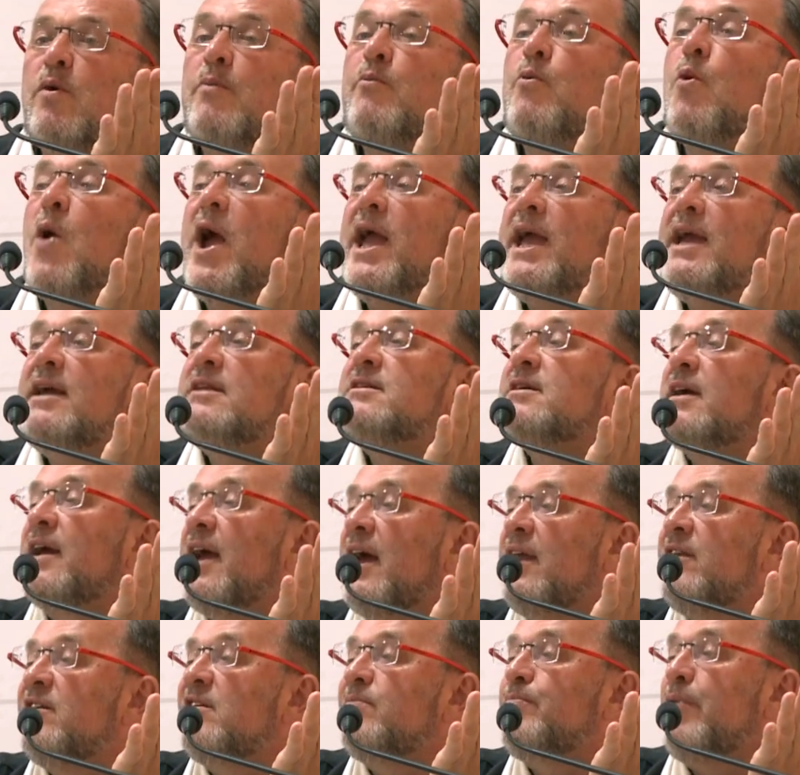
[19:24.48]
were weighed
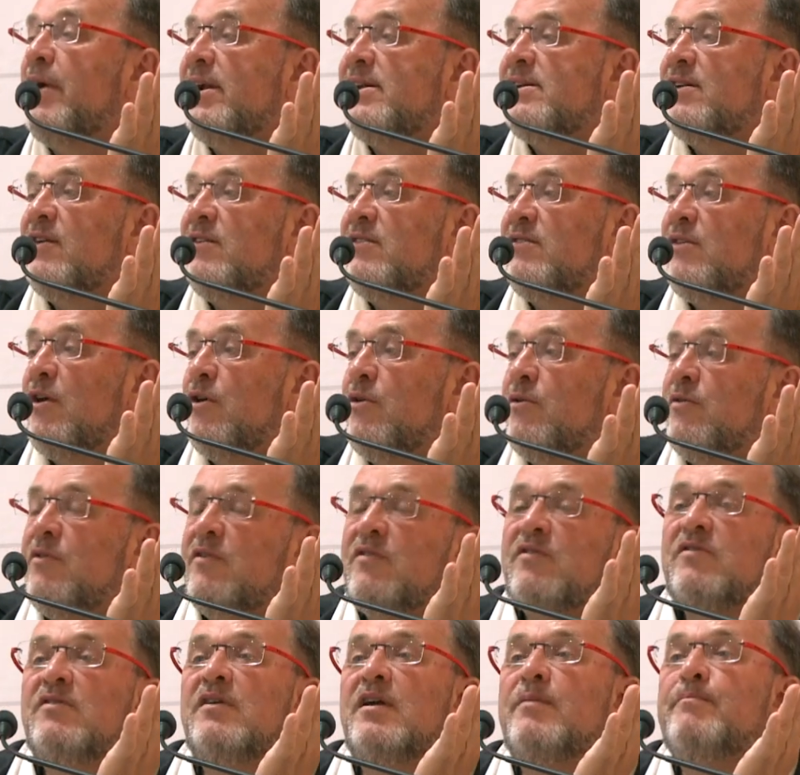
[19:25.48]
against precious
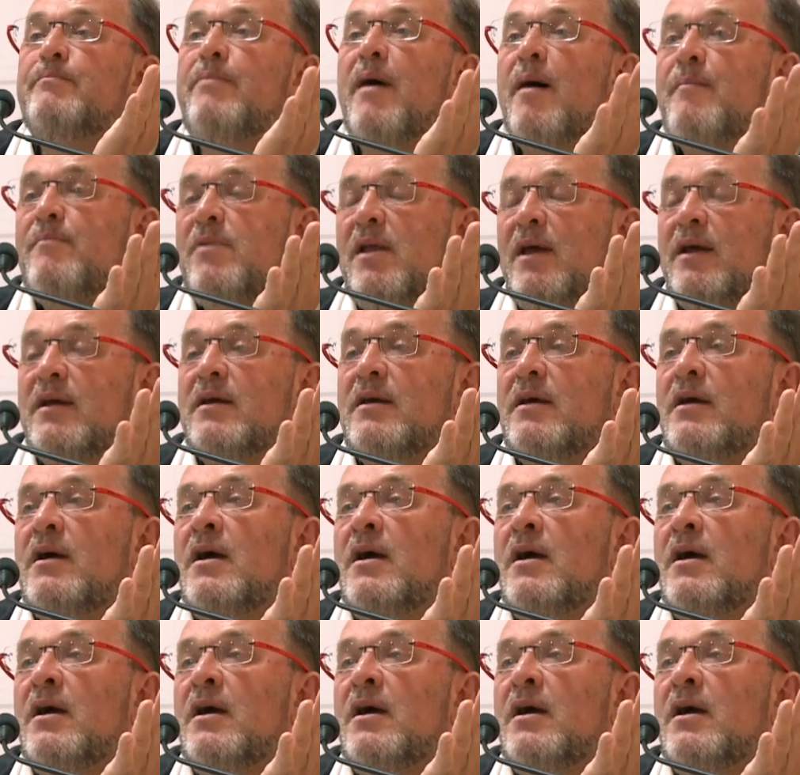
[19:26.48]
stones in public.